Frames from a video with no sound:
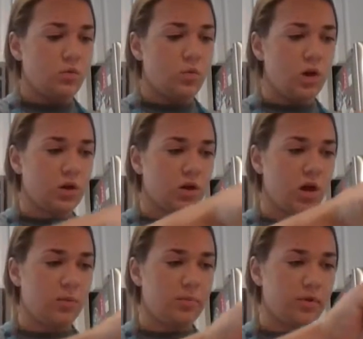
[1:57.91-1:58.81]
1
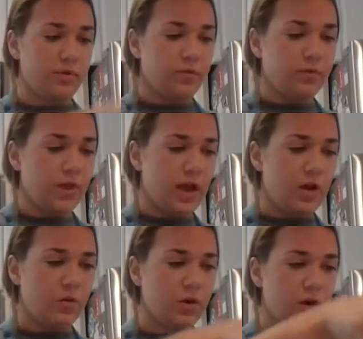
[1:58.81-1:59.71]
cup of
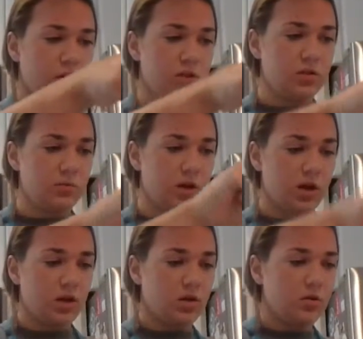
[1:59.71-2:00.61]
flour into my
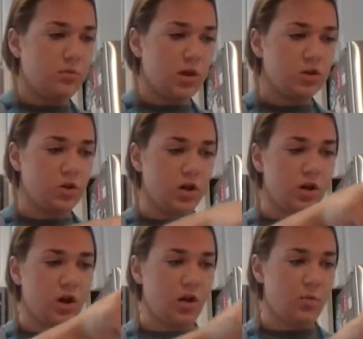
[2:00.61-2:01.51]
measuring
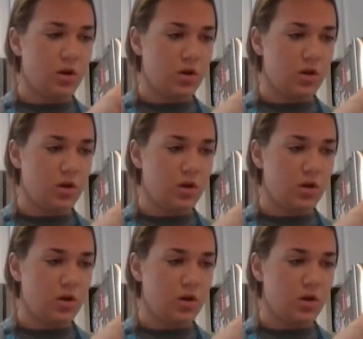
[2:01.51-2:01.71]
cup.